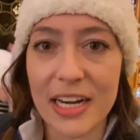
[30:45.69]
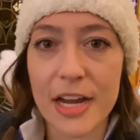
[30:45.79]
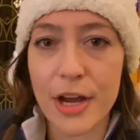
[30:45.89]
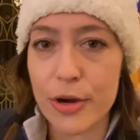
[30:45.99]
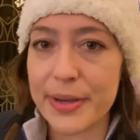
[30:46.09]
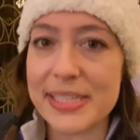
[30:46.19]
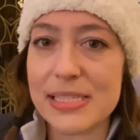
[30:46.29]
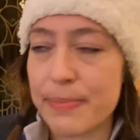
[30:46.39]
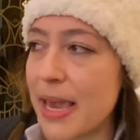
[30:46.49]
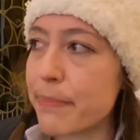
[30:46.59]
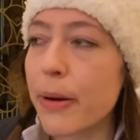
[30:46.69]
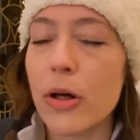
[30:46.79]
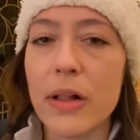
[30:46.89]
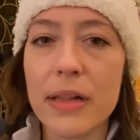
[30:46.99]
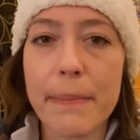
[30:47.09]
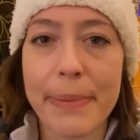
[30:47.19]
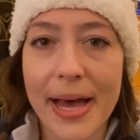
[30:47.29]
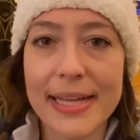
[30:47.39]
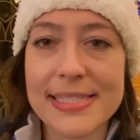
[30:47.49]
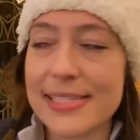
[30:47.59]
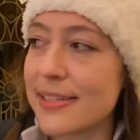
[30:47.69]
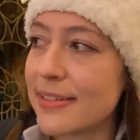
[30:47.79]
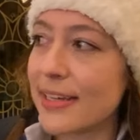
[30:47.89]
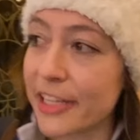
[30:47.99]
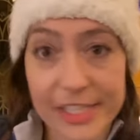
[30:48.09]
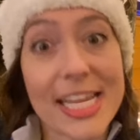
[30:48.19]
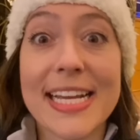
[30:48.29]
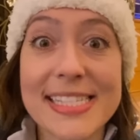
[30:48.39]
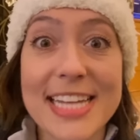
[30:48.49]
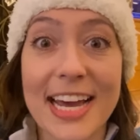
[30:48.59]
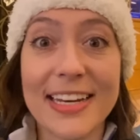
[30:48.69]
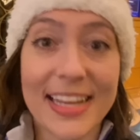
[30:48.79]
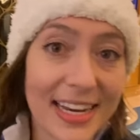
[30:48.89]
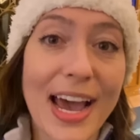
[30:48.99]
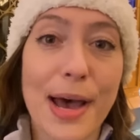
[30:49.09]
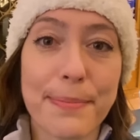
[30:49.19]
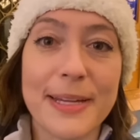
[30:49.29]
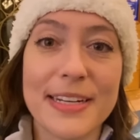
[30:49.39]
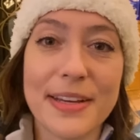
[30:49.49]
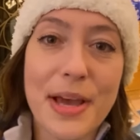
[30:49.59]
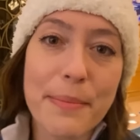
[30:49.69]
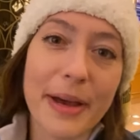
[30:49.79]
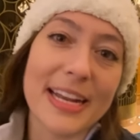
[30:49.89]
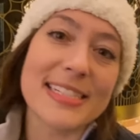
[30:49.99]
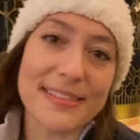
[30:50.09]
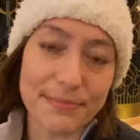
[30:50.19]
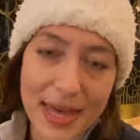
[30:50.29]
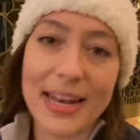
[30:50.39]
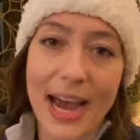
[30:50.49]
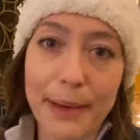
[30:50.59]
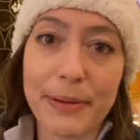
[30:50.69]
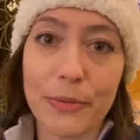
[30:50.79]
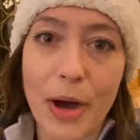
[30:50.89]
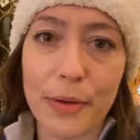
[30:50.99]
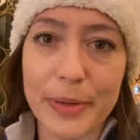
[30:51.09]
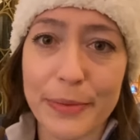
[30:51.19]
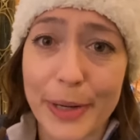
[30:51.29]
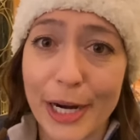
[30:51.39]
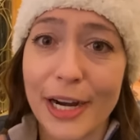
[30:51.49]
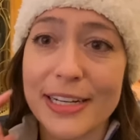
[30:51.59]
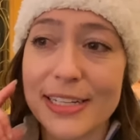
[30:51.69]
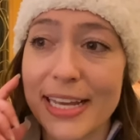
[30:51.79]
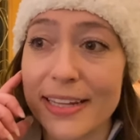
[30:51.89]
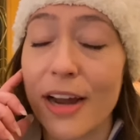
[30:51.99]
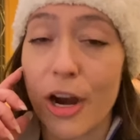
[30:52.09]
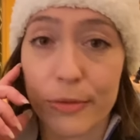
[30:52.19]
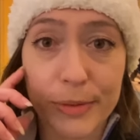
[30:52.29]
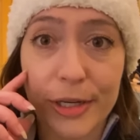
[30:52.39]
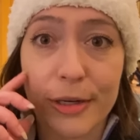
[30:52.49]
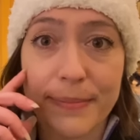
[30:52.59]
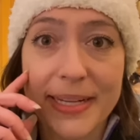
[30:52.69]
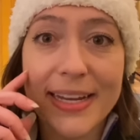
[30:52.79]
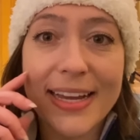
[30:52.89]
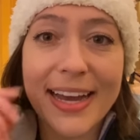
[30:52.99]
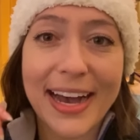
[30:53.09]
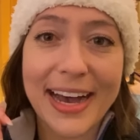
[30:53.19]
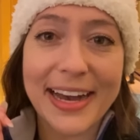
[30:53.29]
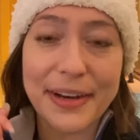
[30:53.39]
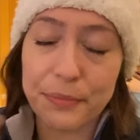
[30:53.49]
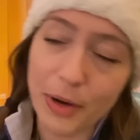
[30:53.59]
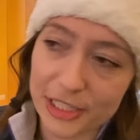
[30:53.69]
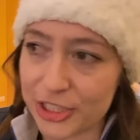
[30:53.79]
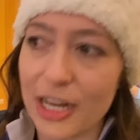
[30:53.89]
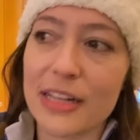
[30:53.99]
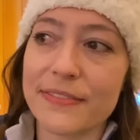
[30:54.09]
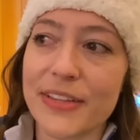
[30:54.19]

John Oaken's maypole, but it looks like it's done. It happened, but it, it happened while we were in our room uh, watching all of